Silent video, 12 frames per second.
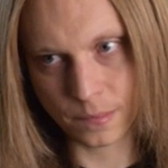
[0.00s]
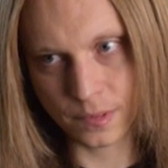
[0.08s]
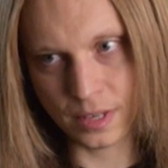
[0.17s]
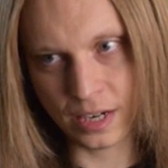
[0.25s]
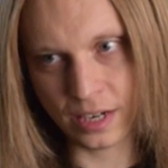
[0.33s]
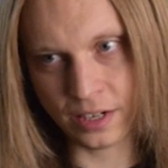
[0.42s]

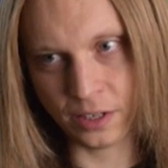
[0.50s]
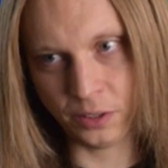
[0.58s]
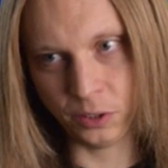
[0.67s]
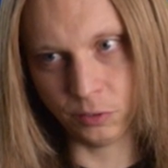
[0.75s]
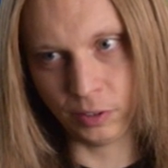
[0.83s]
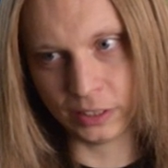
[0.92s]
Yeah, no,
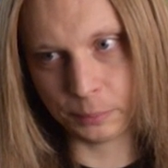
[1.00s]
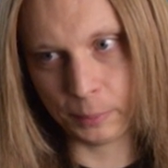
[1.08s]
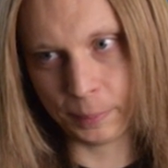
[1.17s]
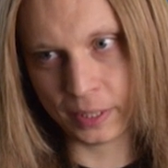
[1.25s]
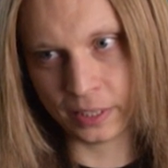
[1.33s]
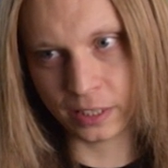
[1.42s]
you're right to be
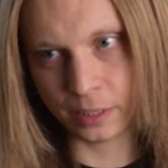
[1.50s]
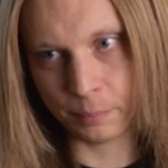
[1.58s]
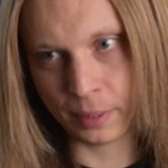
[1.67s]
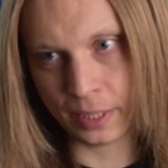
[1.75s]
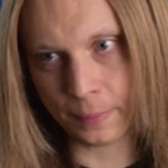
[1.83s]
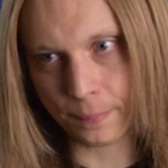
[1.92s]
panicking,
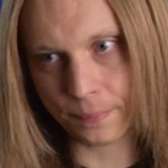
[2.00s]
mate.